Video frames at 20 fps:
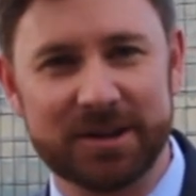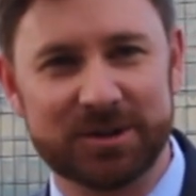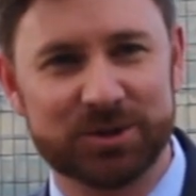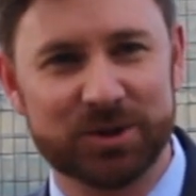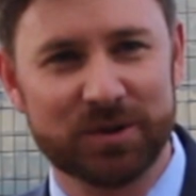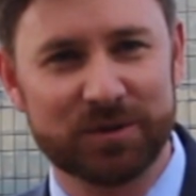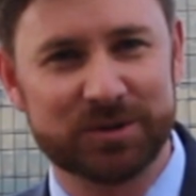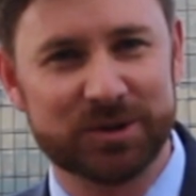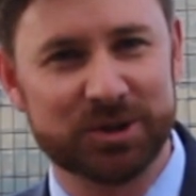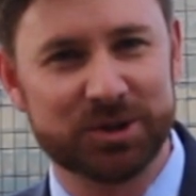and
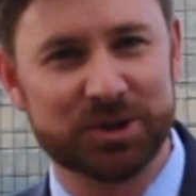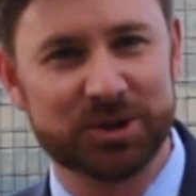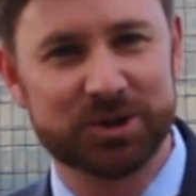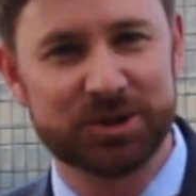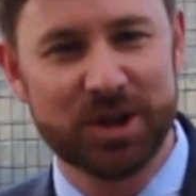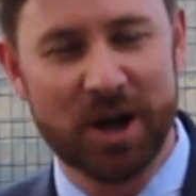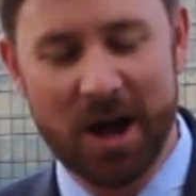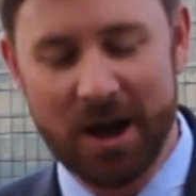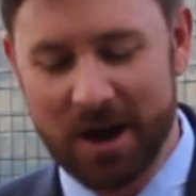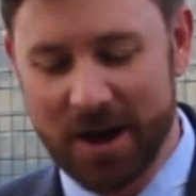it serves
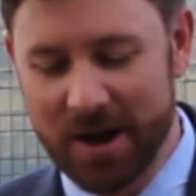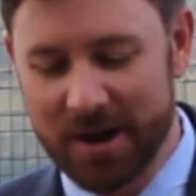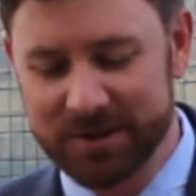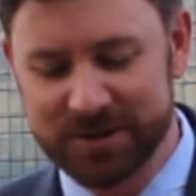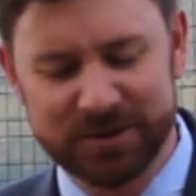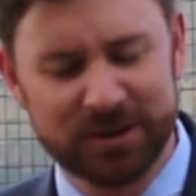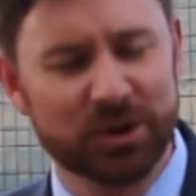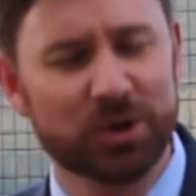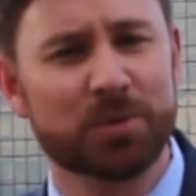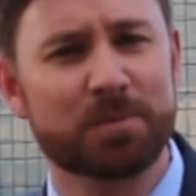as
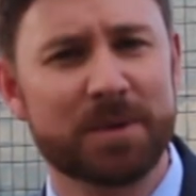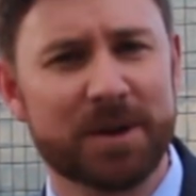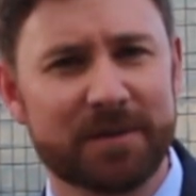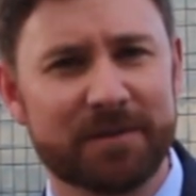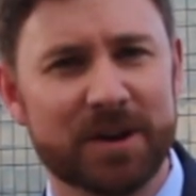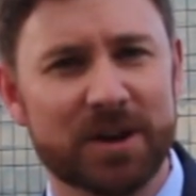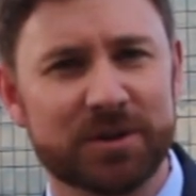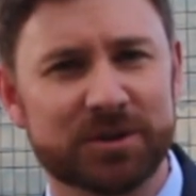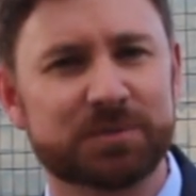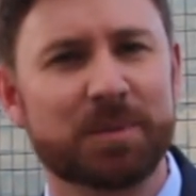a little
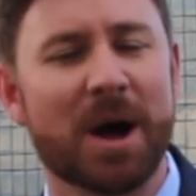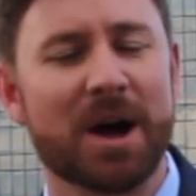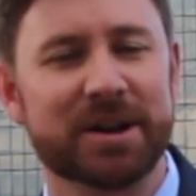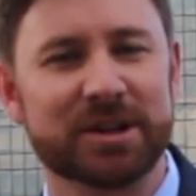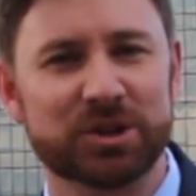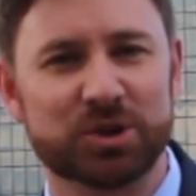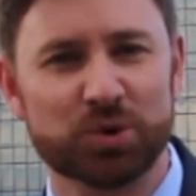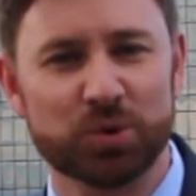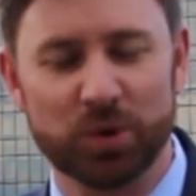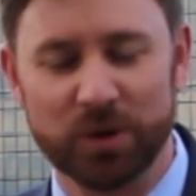bit of a
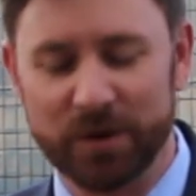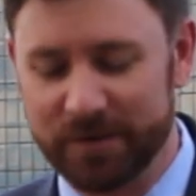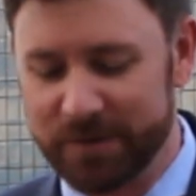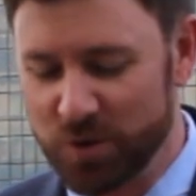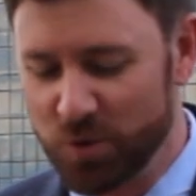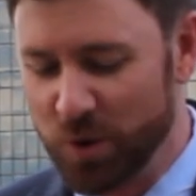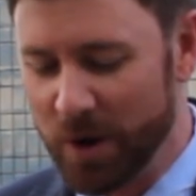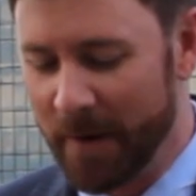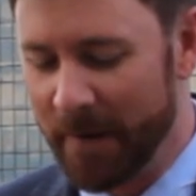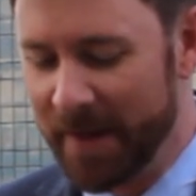spotting tool,
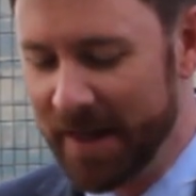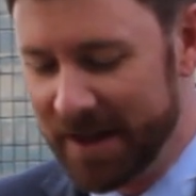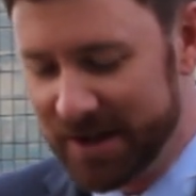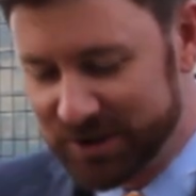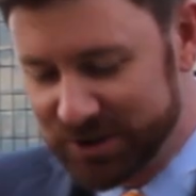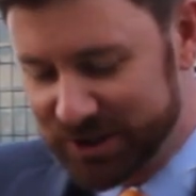if you will.